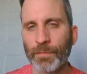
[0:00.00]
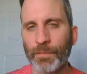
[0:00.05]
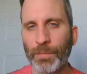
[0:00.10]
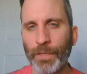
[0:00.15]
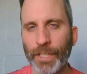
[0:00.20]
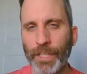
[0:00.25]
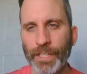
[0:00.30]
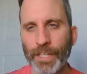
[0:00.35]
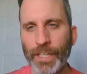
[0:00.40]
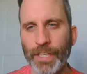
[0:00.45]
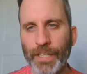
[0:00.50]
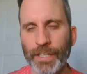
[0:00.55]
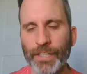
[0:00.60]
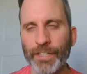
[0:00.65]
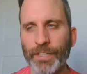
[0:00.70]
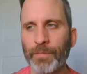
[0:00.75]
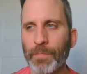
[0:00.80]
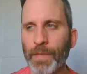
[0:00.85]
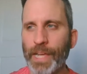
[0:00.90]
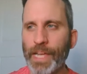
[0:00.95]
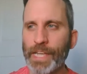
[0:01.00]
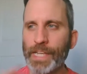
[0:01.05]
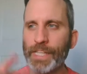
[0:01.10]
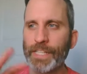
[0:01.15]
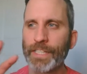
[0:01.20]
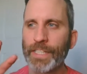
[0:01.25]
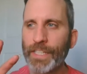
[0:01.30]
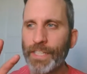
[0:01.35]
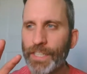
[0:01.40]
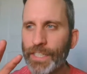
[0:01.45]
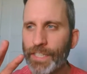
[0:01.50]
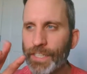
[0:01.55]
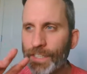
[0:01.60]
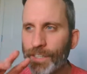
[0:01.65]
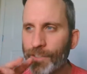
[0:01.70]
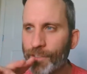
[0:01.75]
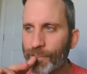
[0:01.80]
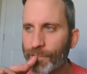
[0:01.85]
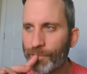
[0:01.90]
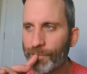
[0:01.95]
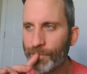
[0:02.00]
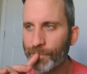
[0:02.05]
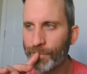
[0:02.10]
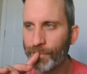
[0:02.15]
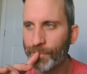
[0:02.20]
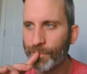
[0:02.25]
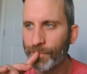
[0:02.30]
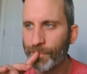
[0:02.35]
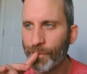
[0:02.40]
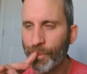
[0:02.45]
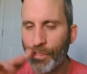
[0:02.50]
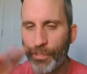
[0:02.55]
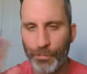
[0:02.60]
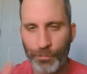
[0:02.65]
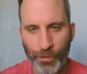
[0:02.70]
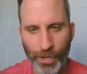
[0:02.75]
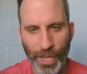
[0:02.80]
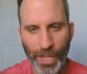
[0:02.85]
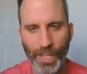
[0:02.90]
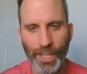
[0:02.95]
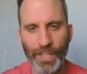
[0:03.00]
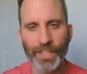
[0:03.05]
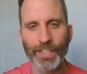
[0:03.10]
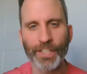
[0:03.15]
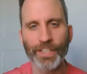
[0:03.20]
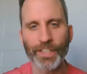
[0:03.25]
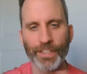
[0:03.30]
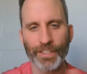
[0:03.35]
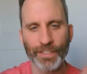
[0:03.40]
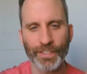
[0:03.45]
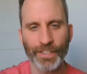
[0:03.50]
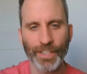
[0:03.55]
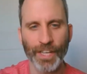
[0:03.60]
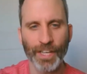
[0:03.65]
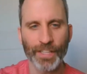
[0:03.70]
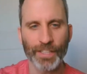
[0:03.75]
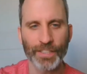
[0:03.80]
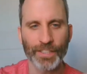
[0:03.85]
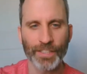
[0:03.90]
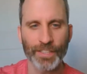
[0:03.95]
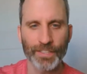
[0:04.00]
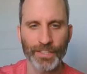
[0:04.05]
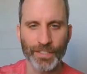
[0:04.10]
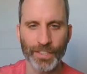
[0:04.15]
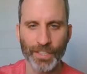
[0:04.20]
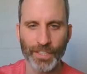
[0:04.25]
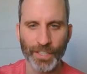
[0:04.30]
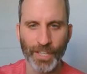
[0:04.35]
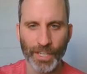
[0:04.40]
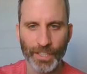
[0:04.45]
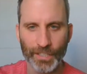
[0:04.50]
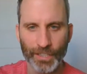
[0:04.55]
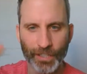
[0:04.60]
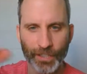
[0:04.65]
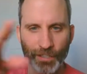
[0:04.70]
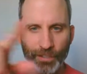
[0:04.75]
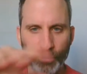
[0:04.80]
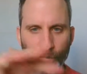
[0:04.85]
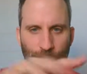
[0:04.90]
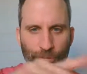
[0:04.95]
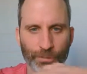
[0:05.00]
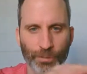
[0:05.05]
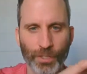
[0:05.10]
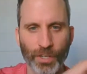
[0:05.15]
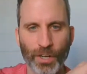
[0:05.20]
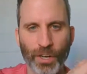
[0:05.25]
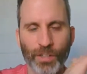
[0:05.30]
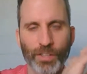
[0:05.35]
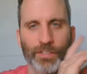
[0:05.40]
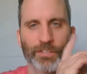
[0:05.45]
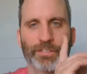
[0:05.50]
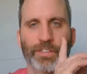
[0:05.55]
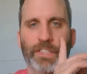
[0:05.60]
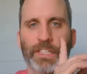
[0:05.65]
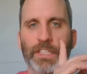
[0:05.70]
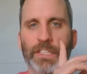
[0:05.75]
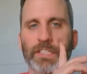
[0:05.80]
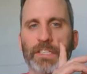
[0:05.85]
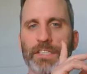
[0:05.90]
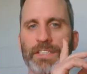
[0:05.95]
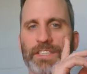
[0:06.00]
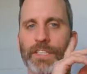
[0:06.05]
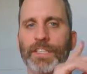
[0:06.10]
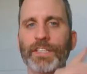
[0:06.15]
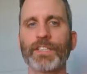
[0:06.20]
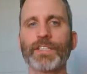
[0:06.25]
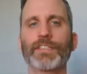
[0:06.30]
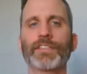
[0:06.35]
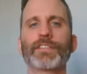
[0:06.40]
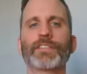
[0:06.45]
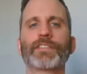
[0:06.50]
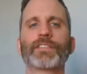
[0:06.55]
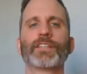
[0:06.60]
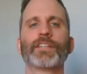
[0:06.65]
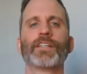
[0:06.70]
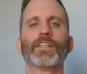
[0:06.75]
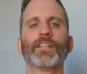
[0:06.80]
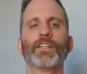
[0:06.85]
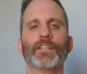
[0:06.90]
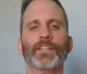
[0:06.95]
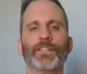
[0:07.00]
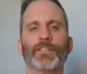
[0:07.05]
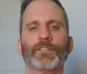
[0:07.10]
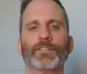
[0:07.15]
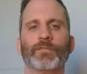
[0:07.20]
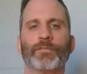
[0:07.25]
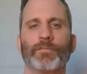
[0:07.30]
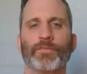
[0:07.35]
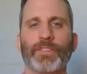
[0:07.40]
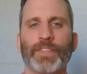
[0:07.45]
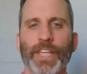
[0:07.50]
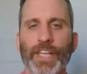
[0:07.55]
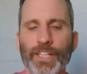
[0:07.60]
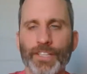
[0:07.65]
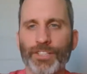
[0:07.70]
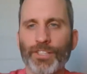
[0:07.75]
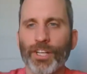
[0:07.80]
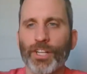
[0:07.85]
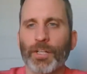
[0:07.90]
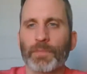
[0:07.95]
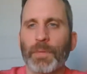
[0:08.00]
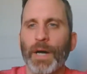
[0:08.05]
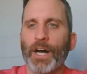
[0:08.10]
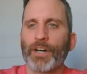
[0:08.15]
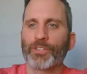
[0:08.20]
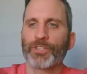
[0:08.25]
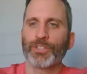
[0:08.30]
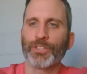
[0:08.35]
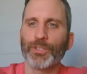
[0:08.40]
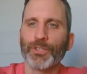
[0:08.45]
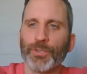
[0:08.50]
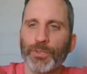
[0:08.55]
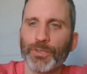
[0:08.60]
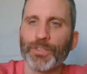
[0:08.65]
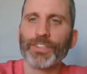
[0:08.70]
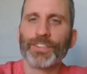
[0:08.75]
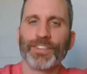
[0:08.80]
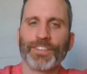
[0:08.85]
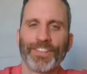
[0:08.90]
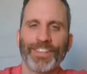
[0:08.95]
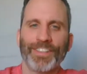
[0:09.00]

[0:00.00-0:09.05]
But the main thread that is connected through all of this is that it's all about you.